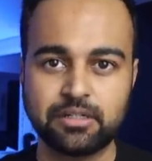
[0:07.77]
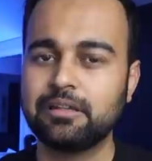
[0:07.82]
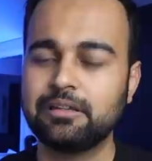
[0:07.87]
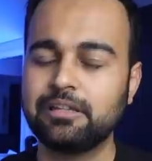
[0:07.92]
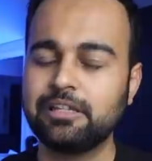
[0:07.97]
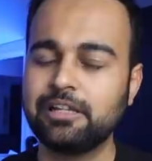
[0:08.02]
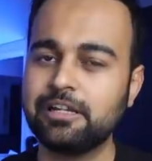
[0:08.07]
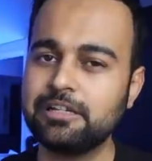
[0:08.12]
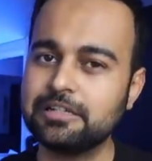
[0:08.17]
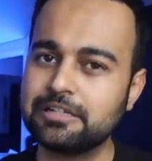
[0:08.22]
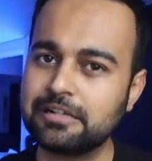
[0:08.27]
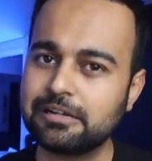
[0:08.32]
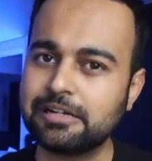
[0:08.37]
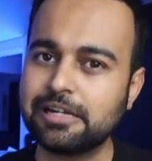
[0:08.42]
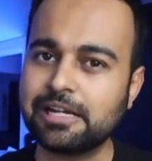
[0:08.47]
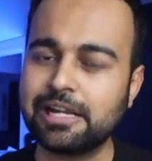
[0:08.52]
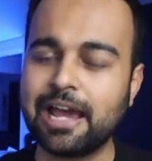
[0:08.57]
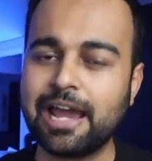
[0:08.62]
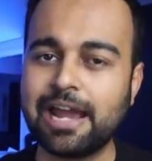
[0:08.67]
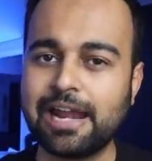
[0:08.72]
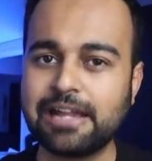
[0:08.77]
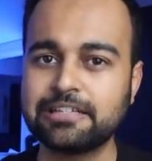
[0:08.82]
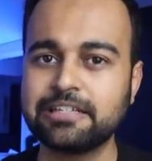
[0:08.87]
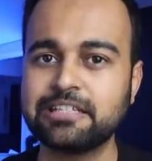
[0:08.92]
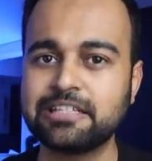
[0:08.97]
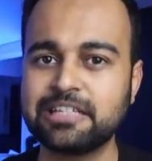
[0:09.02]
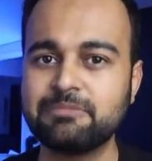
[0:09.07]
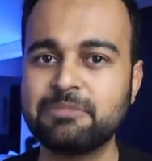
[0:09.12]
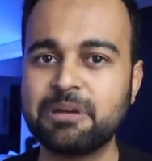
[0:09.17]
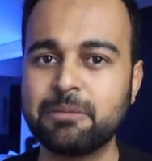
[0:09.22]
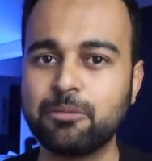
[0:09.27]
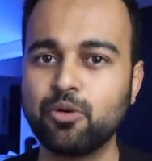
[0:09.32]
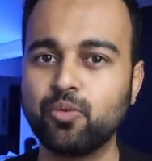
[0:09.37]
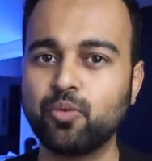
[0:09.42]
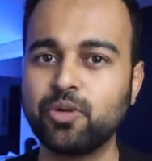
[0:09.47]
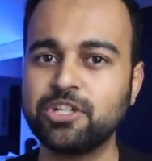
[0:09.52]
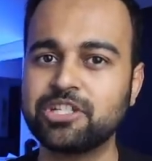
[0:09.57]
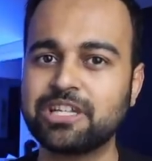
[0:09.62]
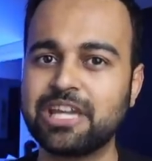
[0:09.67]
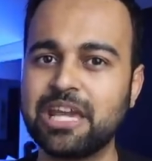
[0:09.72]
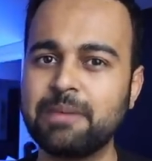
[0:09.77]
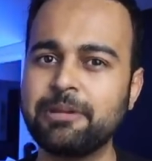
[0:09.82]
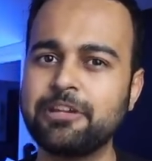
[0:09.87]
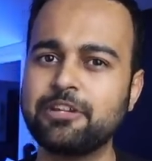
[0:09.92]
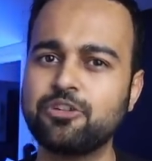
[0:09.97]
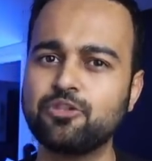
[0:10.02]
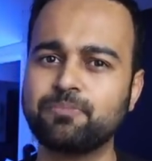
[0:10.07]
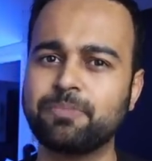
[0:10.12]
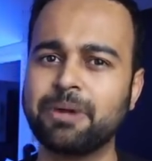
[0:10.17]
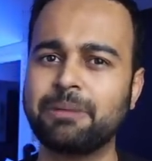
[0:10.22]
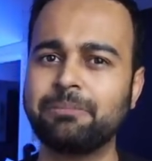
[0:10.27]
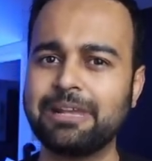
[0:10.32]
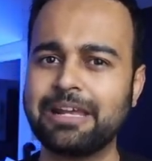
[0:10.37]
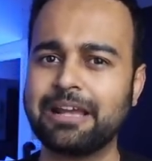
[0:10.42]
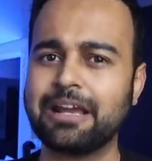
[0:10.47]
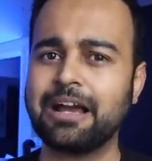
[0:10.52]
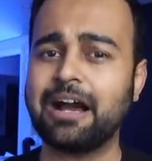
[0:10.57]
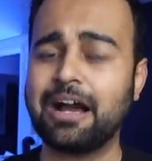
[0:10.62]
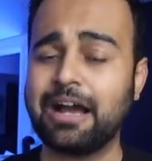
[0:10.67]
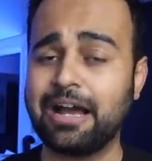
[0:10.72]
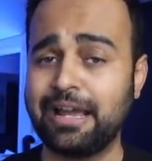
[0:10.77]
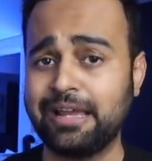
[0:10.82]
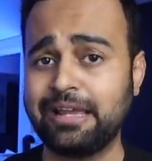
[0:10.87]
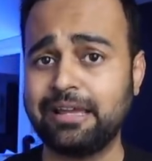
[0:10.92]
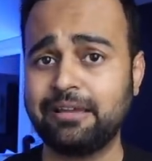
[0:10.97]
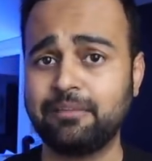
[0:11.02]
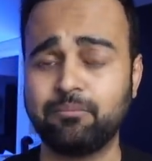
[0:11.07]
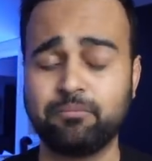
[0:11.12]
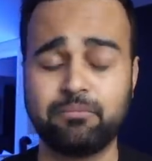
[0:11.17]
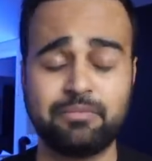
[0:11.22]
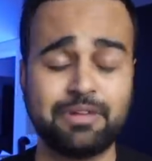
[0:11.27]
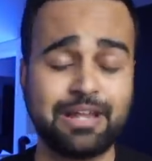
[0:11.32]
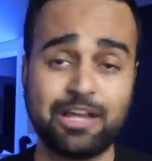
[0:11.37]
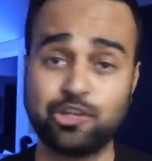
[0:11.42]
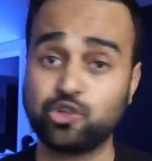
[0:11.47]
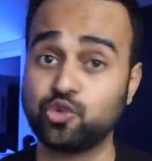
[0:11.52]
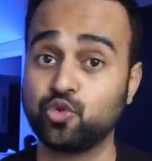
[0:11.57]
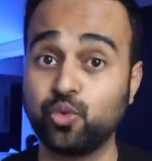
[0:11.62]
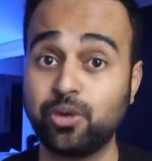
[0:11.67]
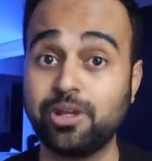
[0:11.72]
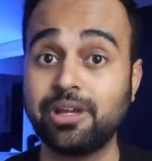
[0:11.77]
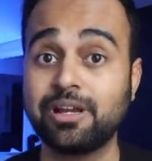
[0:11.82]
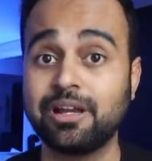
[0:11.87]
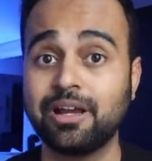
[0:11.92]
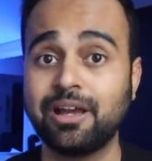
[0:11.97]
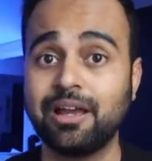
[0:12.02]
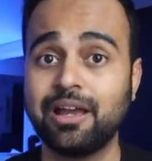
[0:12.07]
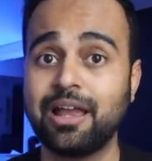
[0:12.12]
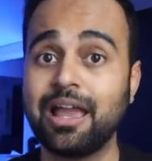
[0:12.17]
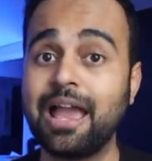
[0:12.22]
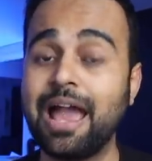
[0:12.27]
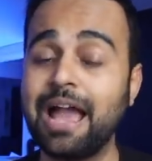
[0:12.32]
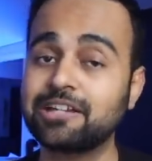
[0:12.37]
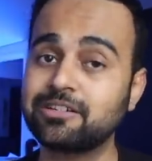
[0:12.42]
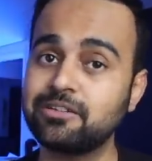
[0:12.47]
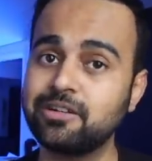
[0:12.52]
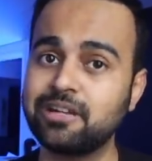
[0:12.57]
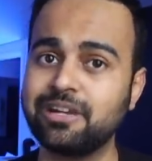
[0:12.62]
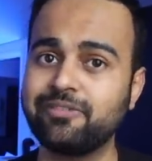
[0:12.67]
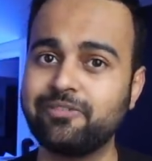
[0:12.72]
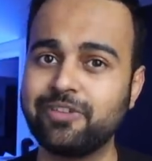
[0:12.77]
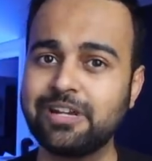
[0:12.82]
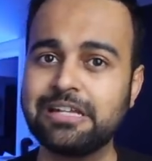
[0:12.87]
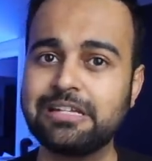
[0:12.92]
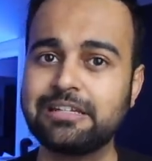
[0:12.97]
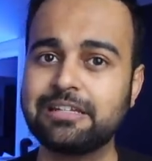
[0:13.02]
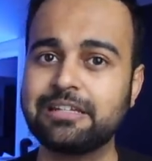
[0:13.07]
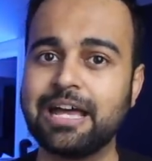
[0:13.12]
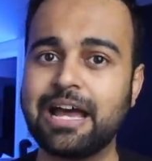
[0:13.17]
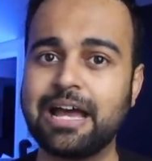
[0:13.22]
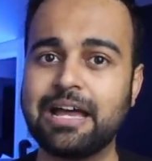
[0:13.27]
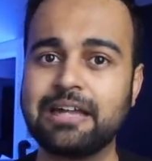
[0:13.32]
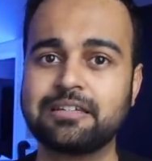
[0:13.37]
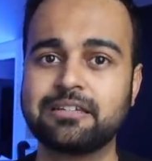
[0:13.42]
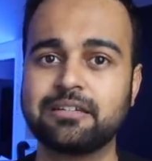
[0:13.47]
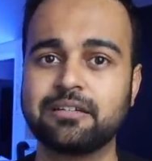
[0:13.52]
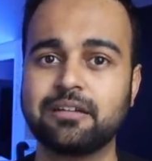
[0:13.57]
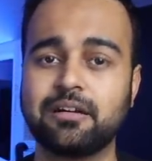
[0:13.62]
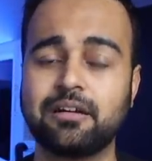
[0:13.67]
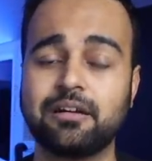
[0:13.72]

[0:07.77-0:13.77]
The internal IRCC memo, which came into public eye last week, actually revealed that